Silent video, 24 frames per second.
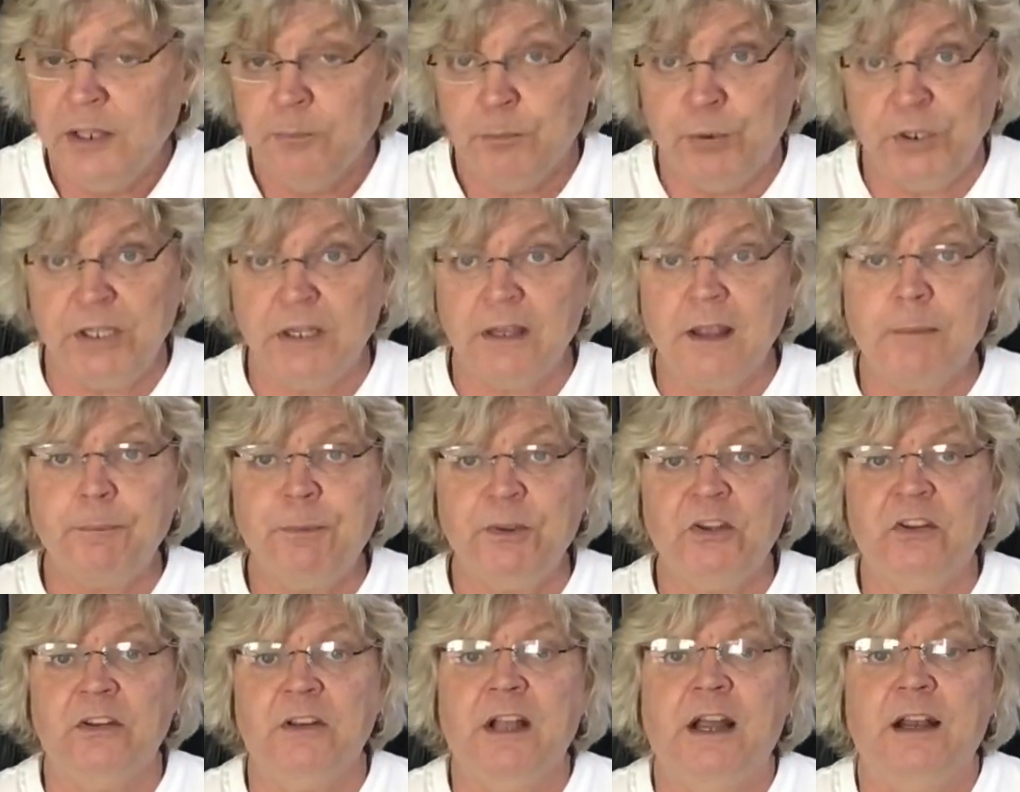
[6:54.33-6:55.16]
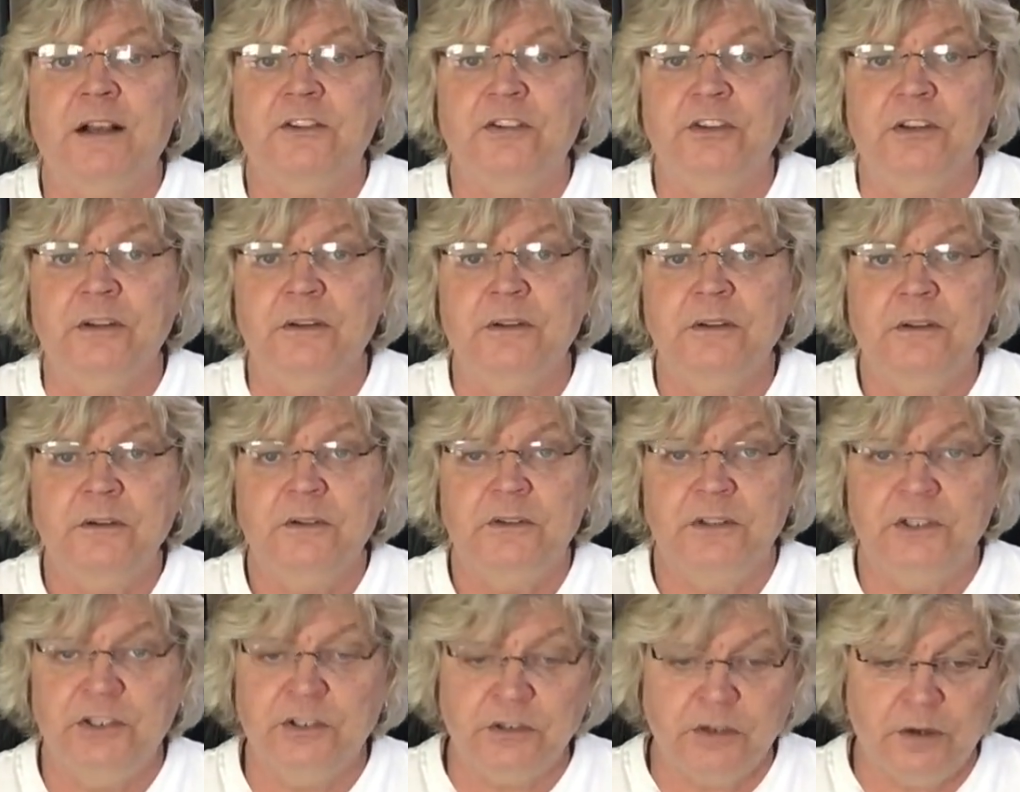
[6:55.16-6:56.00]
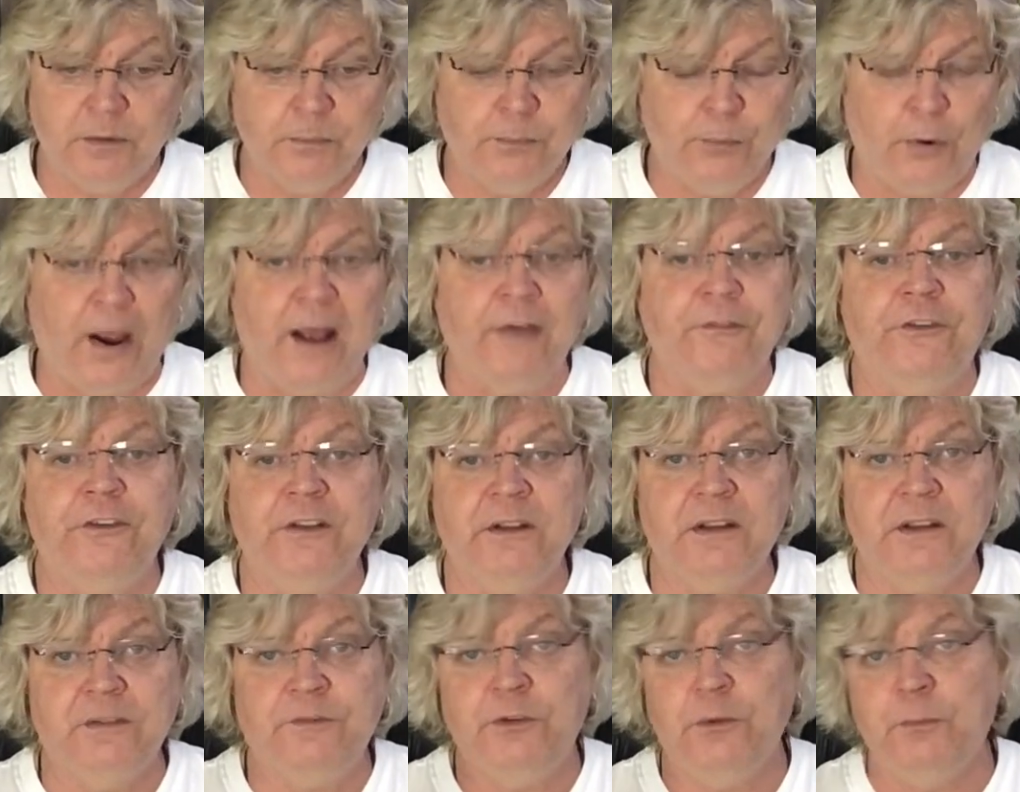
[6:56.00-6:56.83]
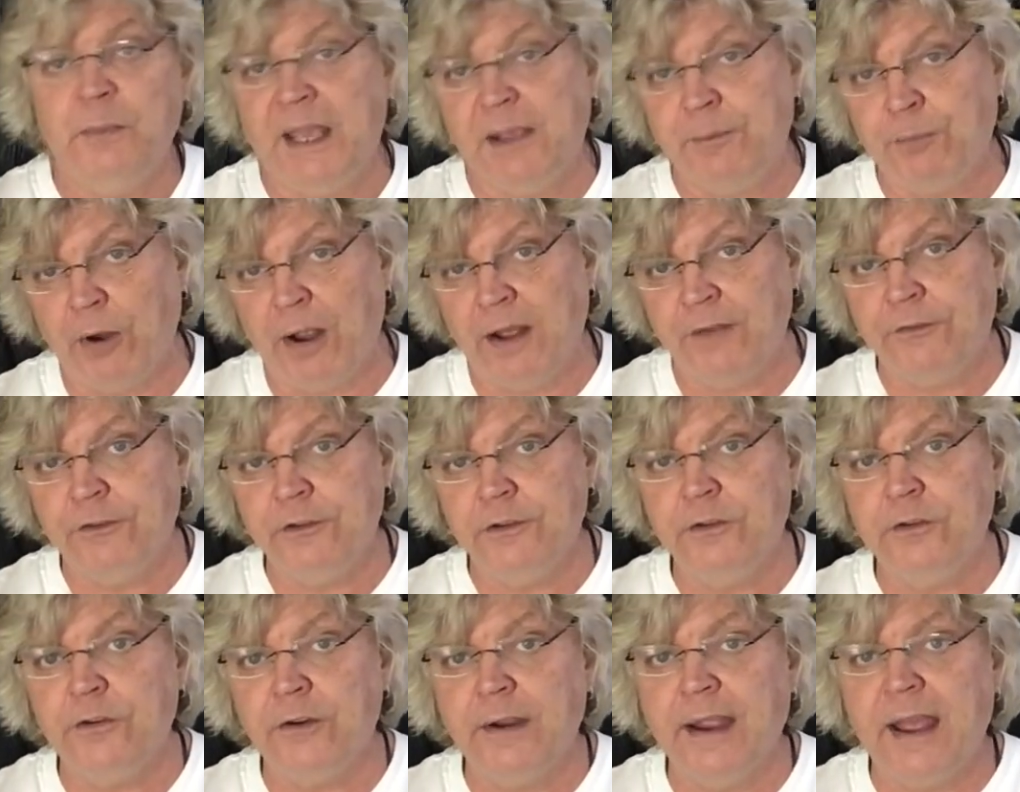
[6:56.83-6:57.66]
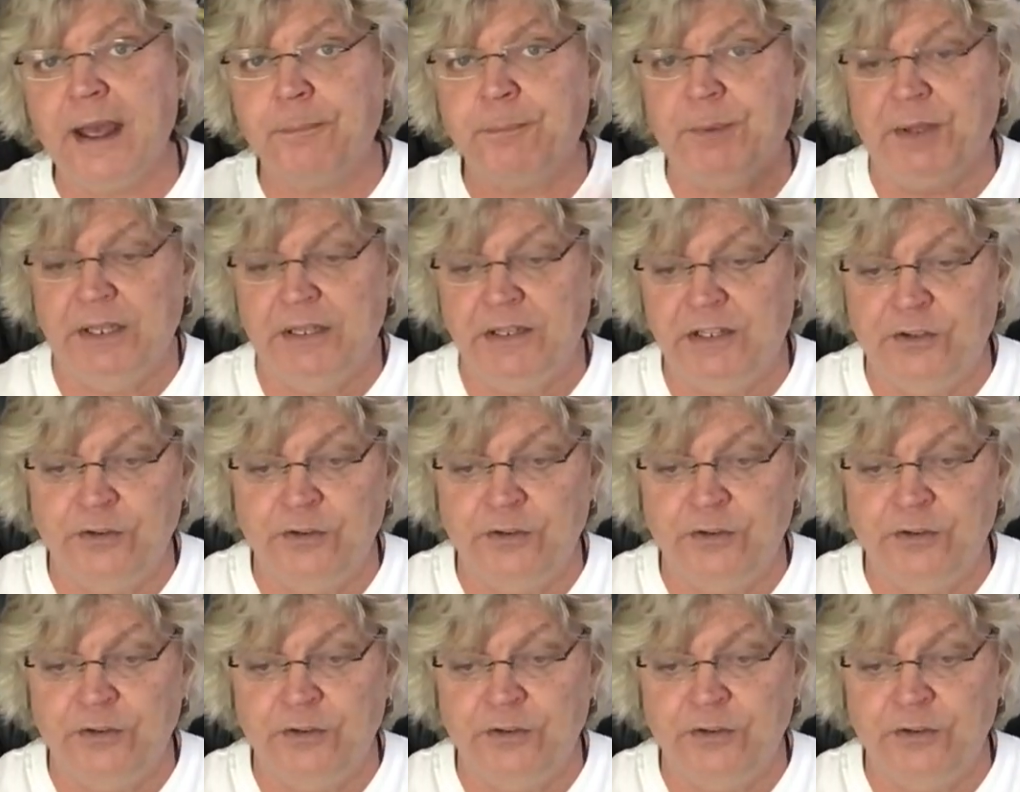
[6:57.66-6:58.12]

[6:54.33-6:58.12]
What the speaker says: put it up as an auction. Profit. If you make profit, you're happy.